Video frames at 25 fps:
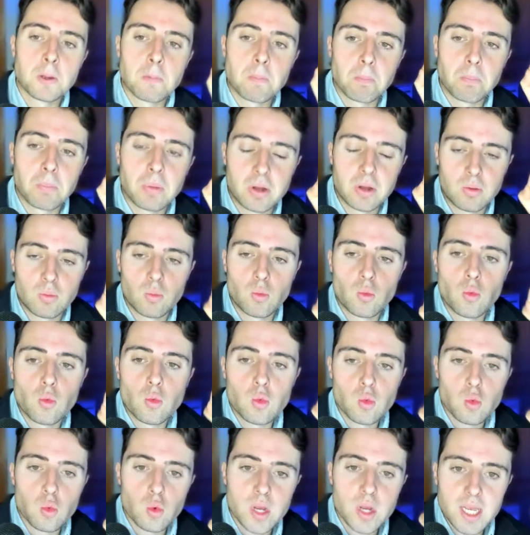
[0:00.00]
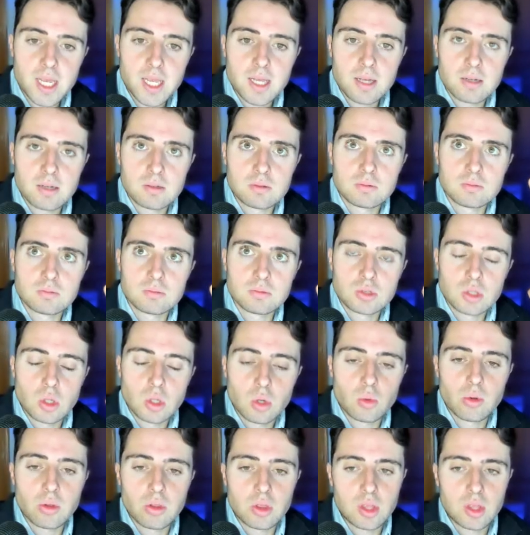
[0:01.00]
But we
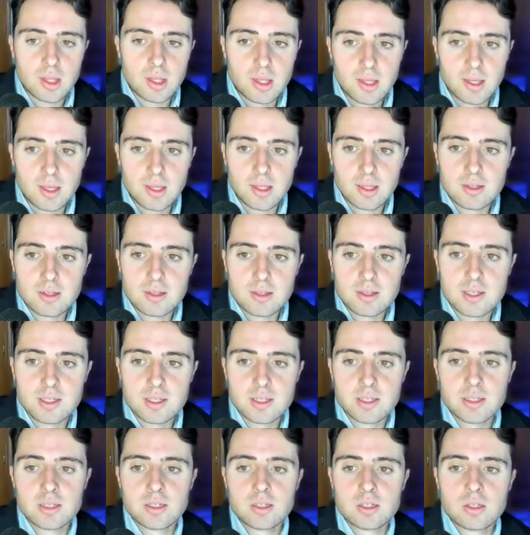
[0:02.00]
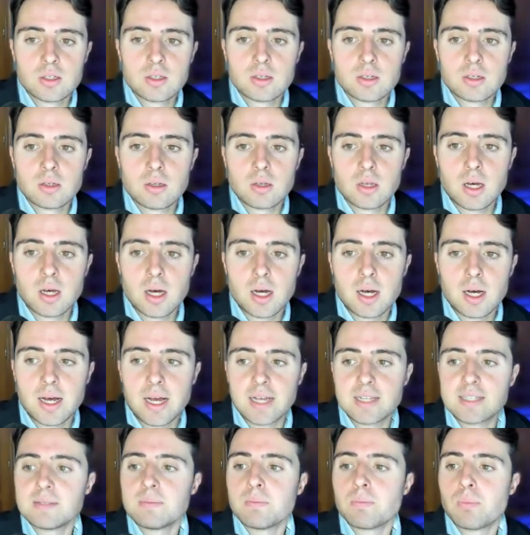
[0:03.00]
don't think it's
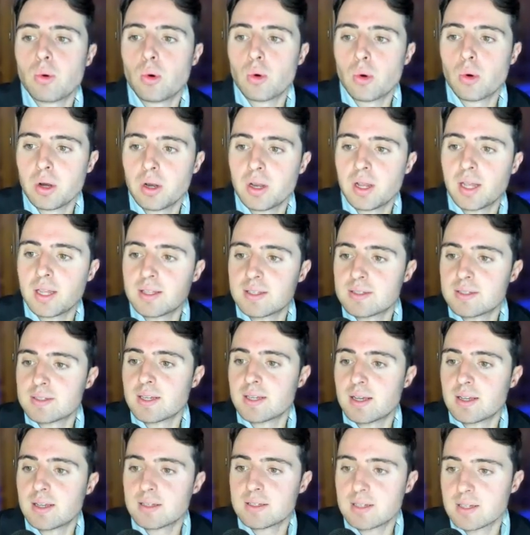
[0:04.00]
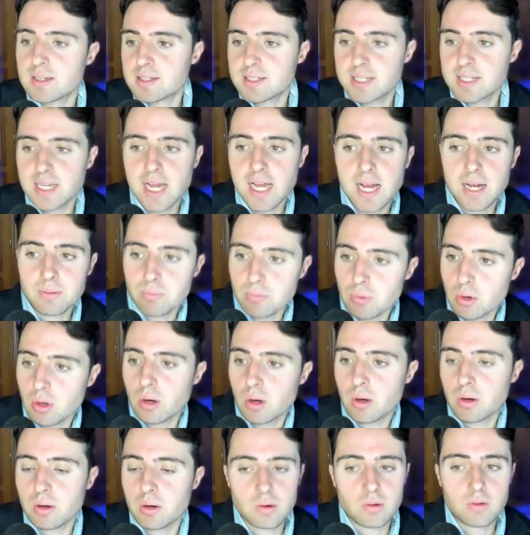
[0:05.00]
as important as exact,
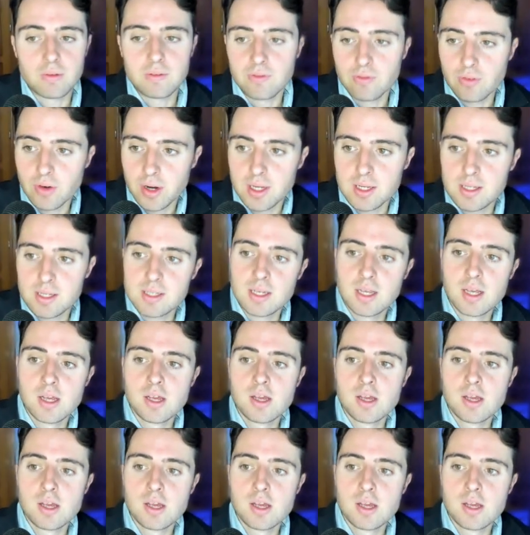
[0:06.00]
broad, or phrase.